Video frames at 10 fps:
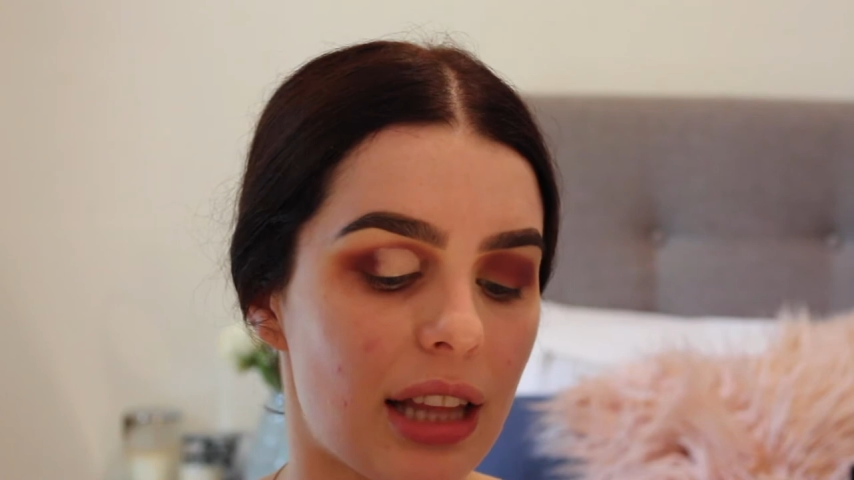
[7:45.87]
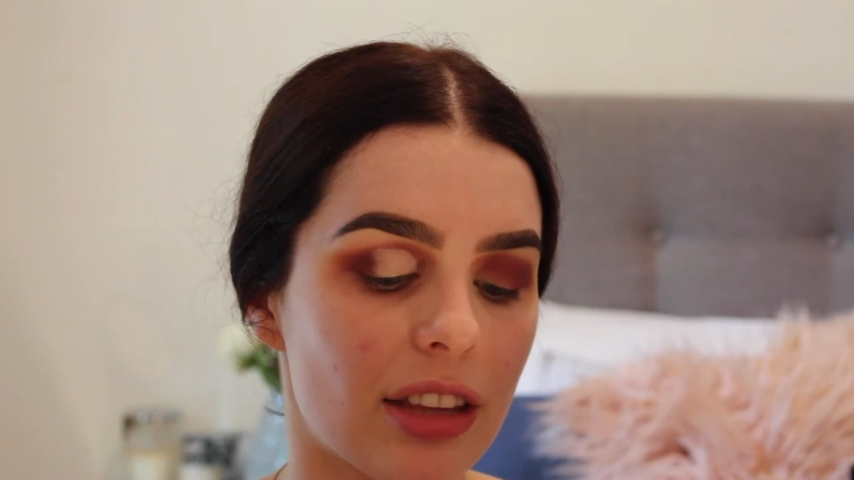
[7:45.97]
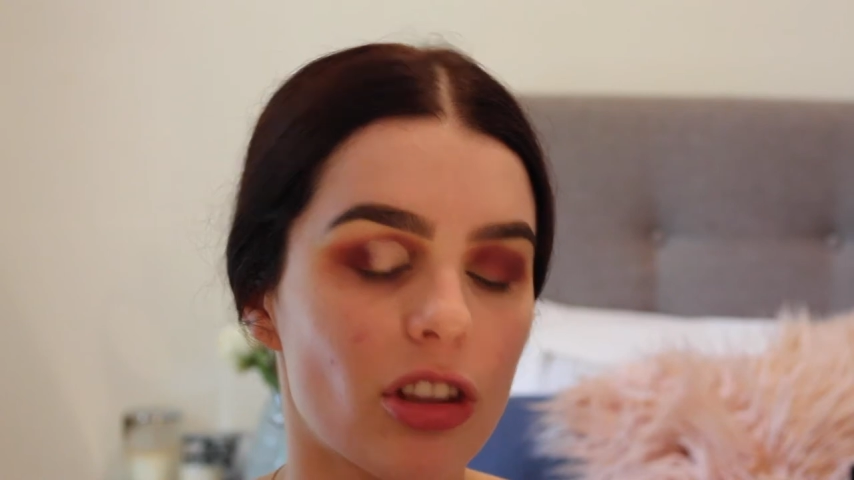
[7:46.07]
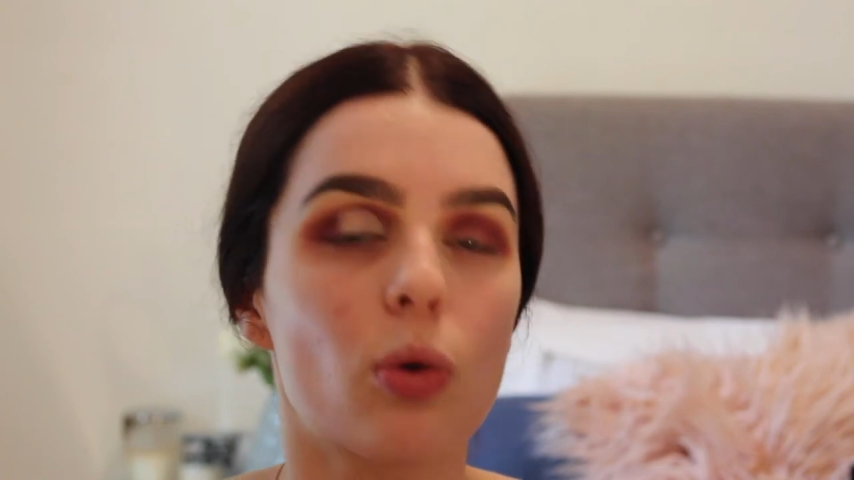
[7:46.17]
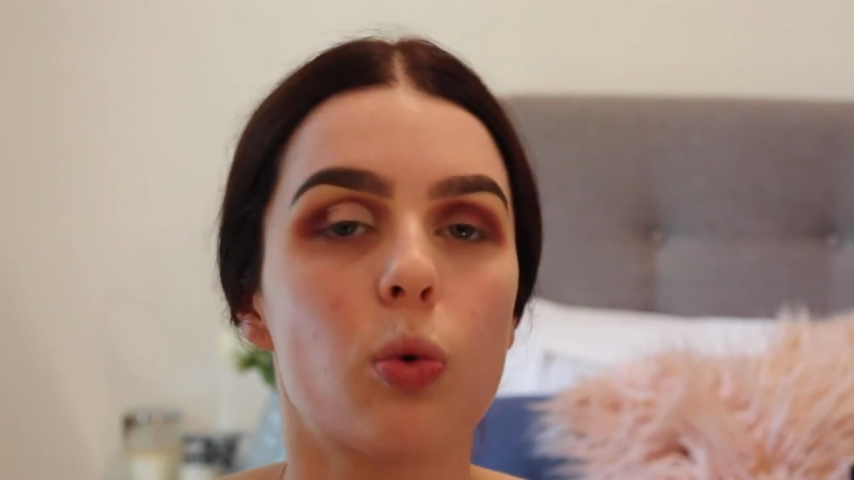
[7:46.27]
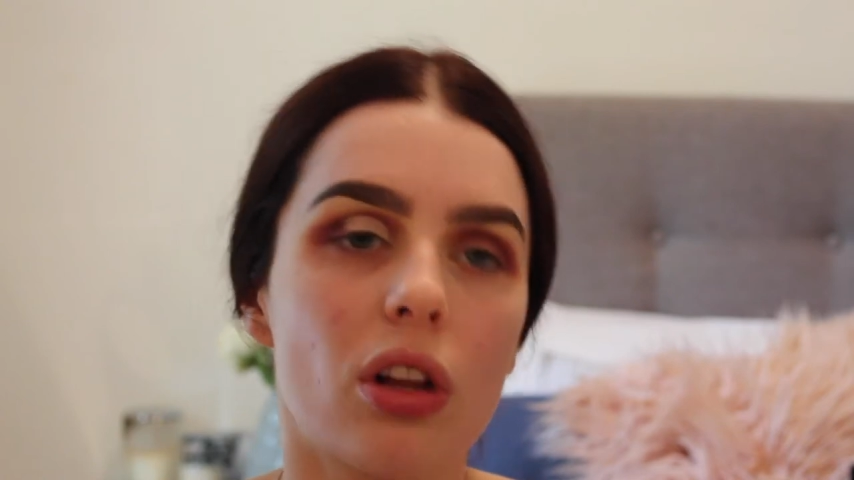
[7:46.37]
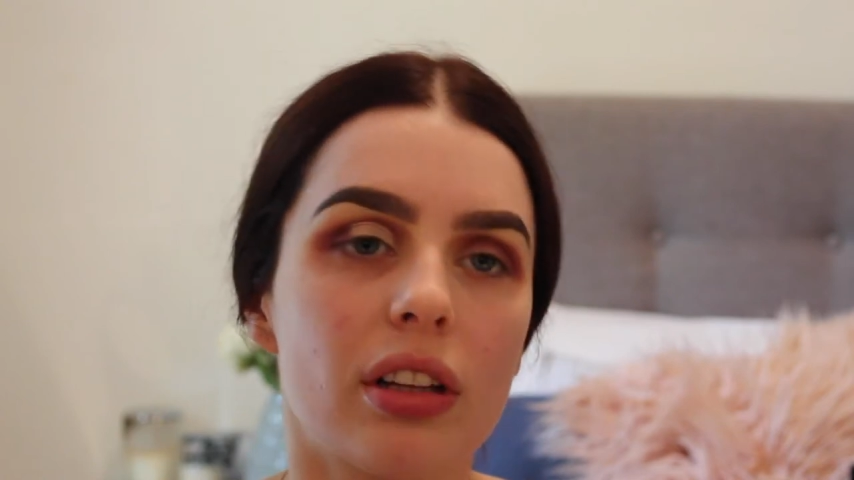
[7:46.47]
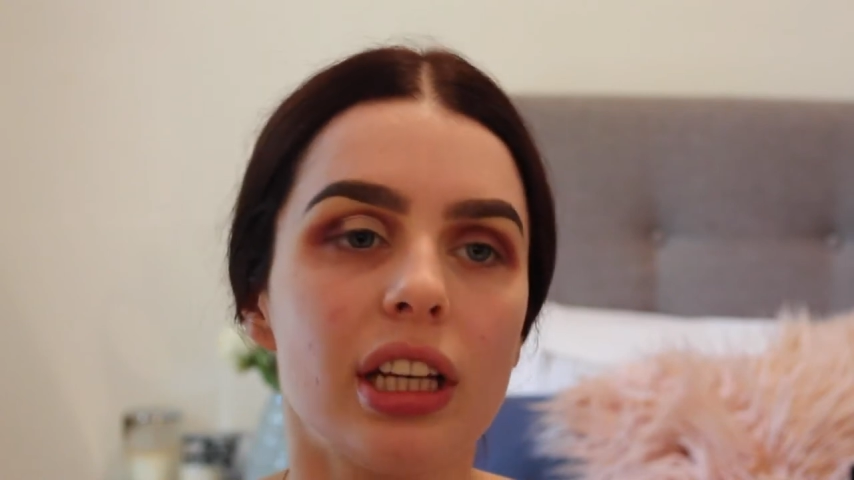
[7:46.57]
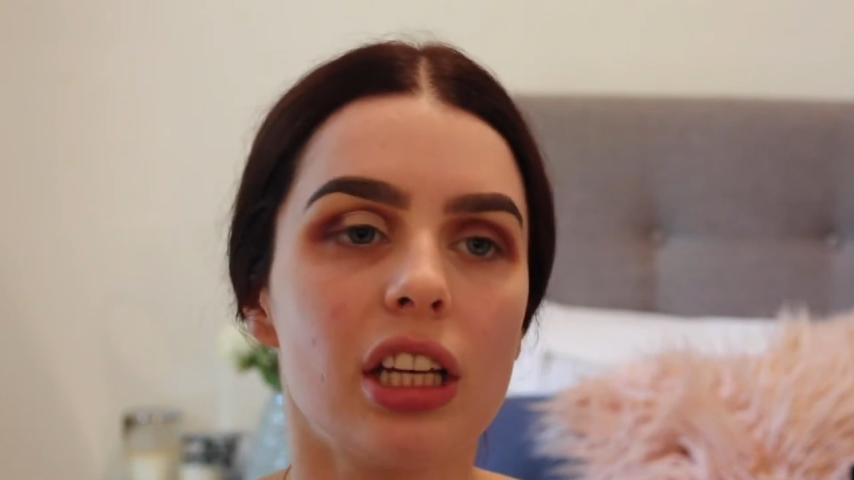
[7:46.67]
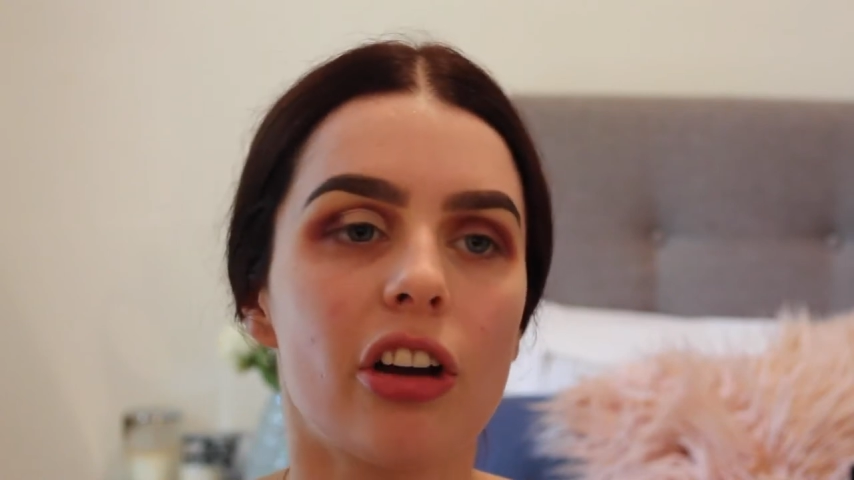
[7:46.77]
like the
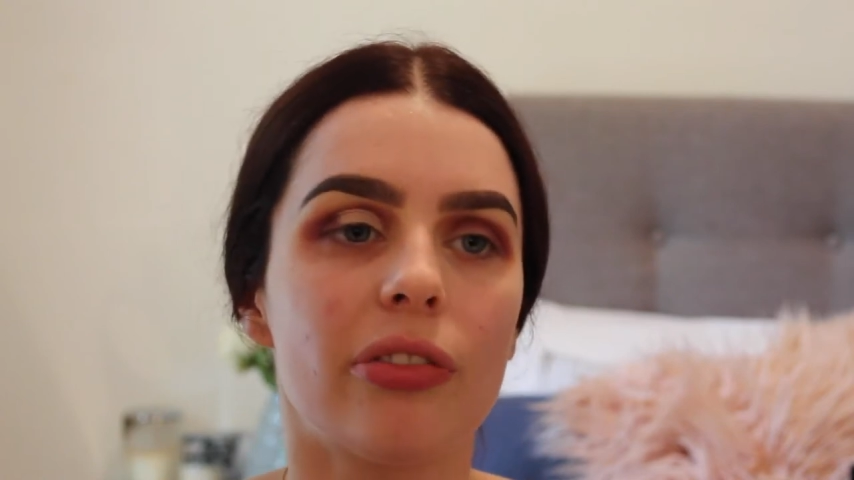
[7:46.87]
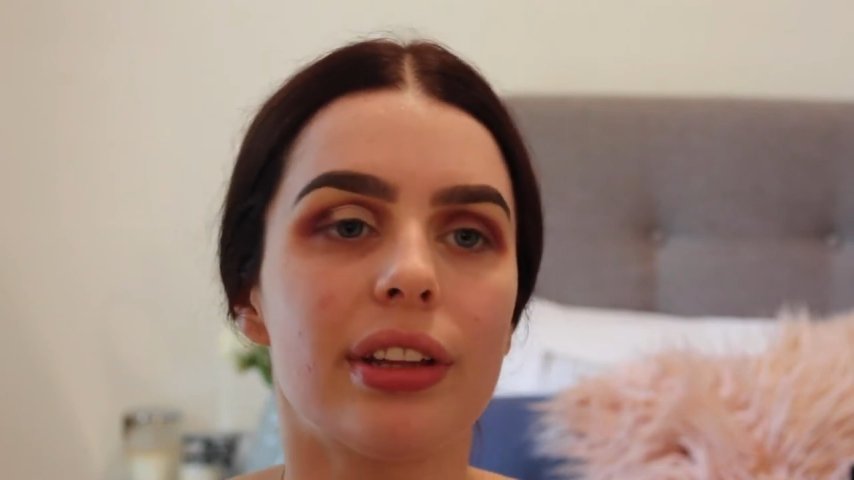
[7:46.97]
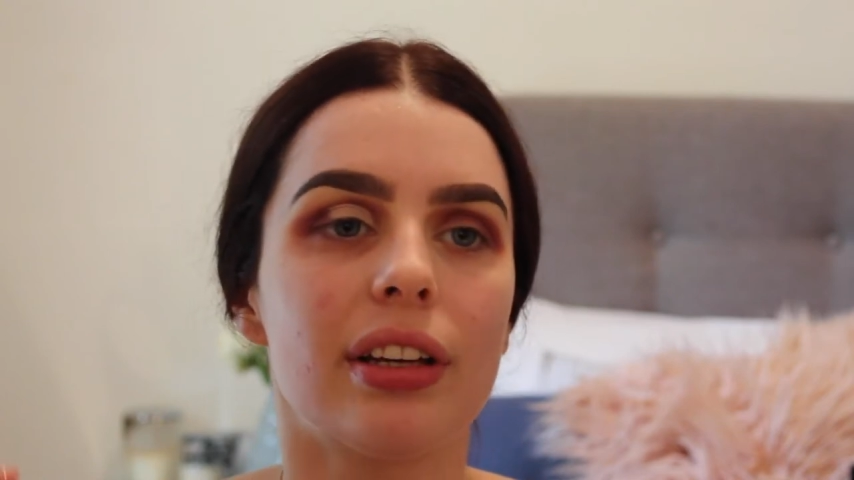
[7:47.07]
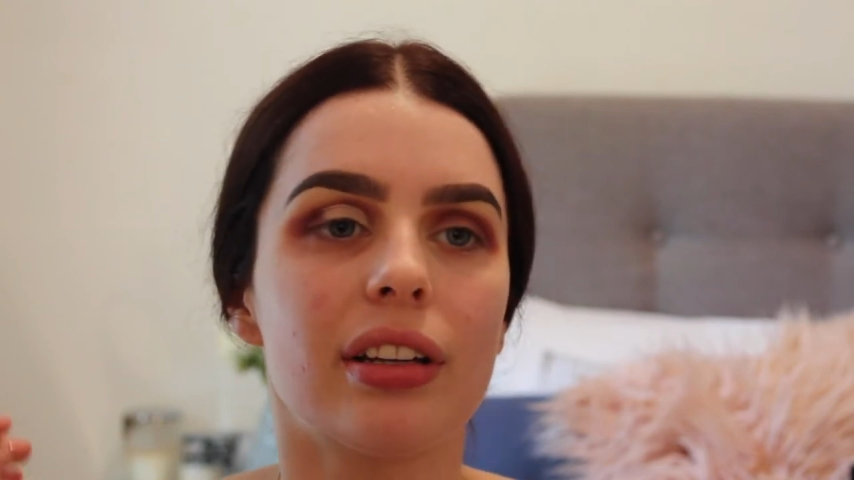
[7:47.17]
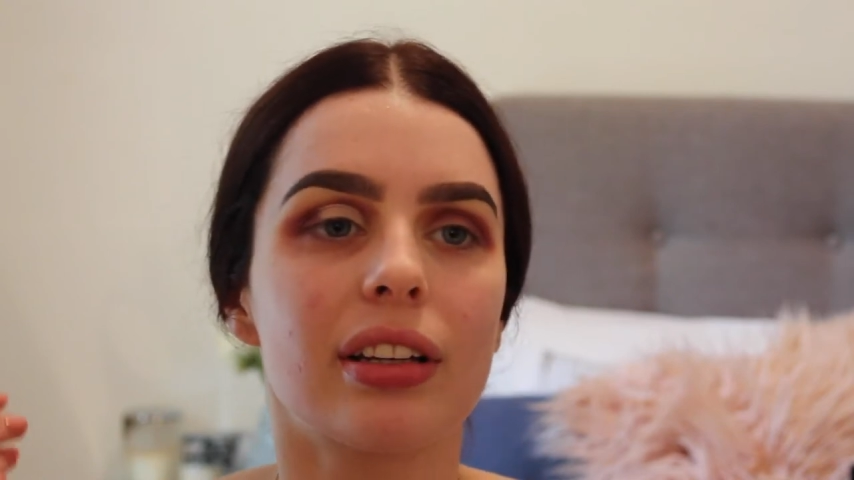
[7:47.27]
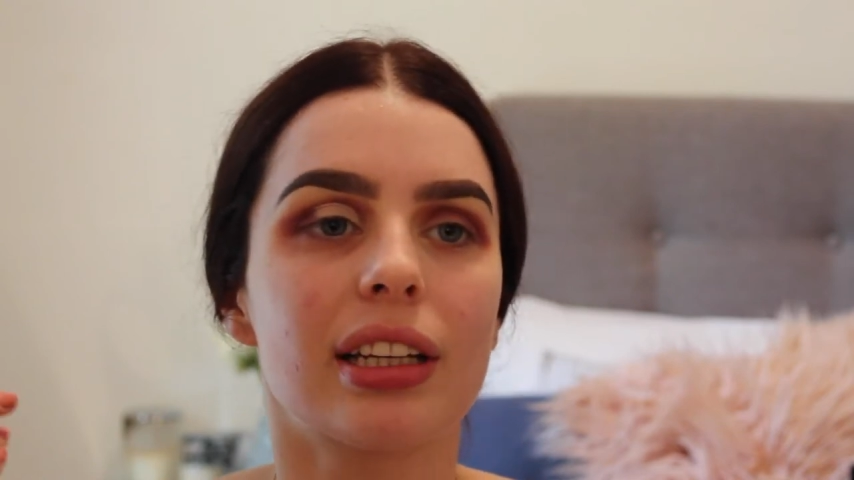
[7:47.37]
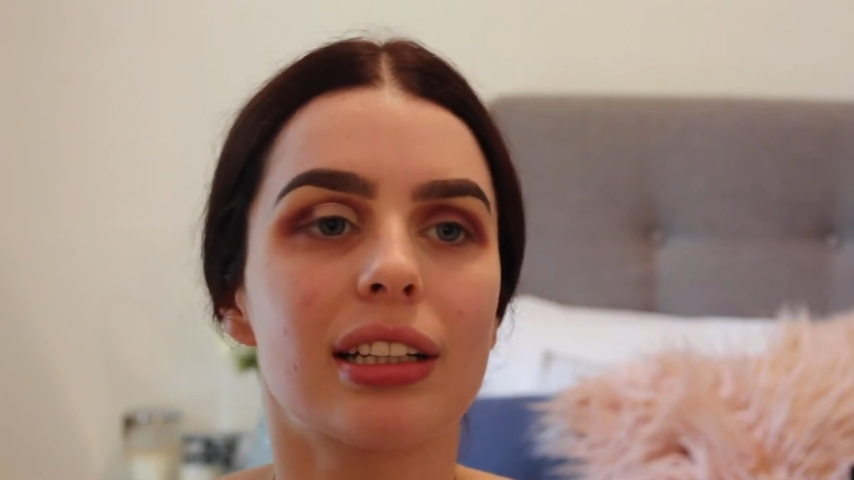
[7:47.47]
quality of the